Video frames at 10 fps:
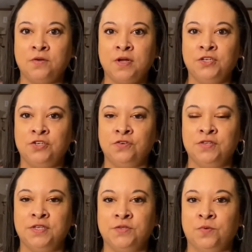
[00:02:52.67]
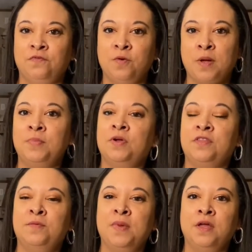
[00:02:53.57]
so I chose this one for my book
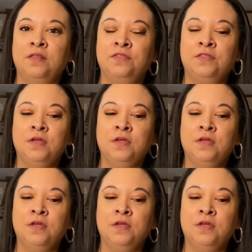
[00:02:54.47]
of the month.